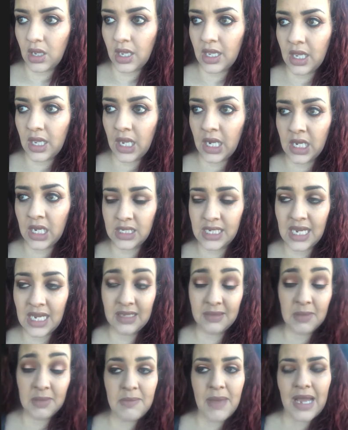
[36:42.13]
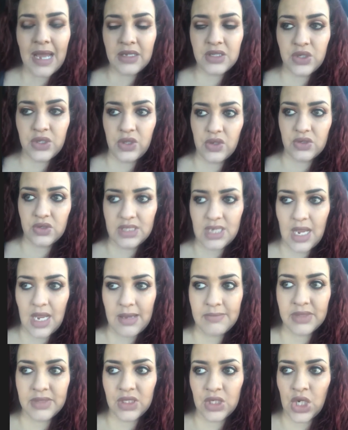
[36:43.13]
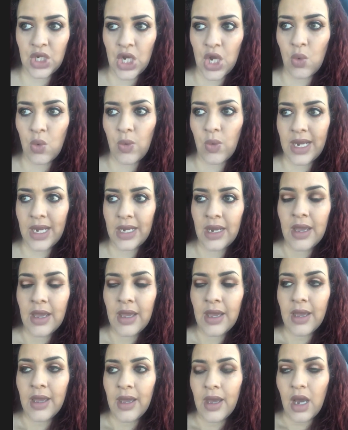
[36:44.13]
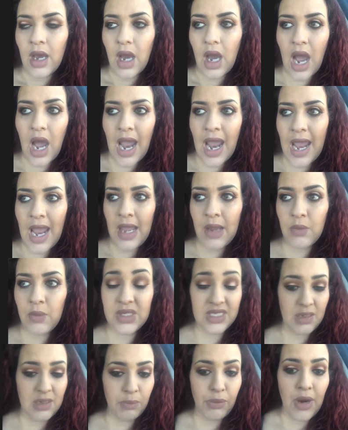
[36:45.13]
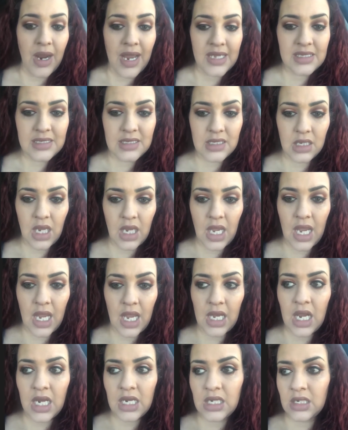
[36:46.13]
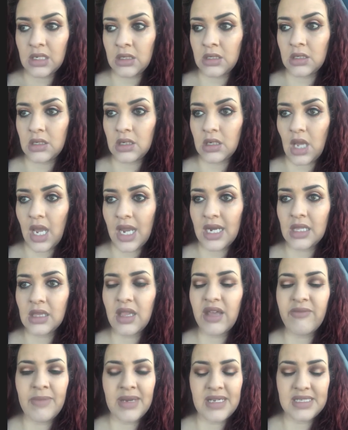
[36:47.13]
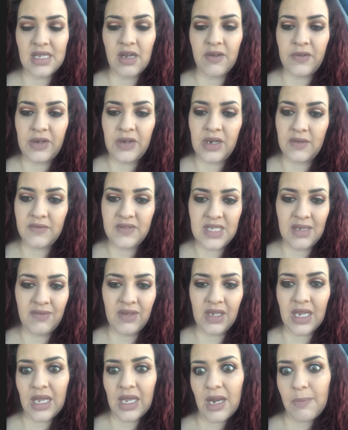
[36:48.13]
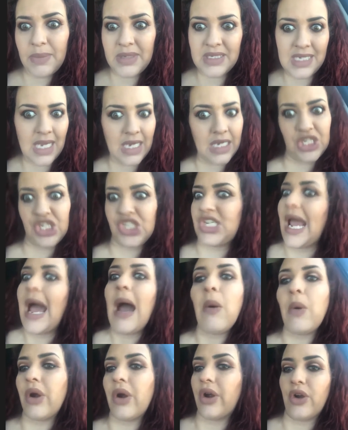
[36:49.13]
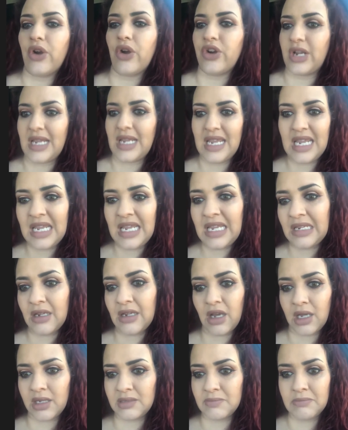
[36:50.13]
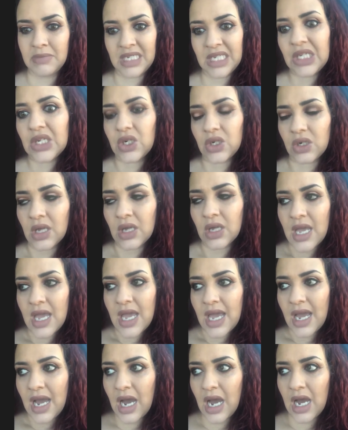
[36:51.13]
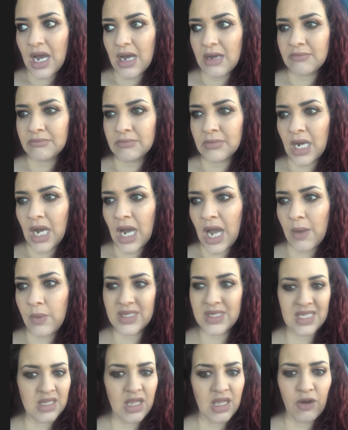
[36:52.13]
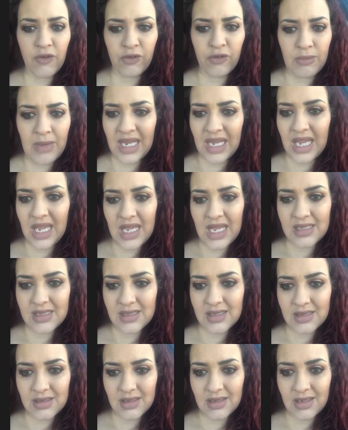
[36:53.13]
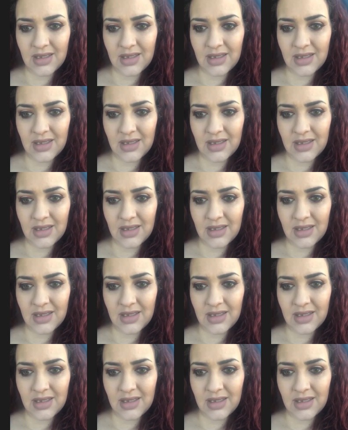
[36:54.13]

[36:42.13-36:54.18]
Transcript: And it takes me back to those times, when I was depressed and I didn't love myself enough to even get up and take a shower or to eat a meal. I wasn't there for my kids.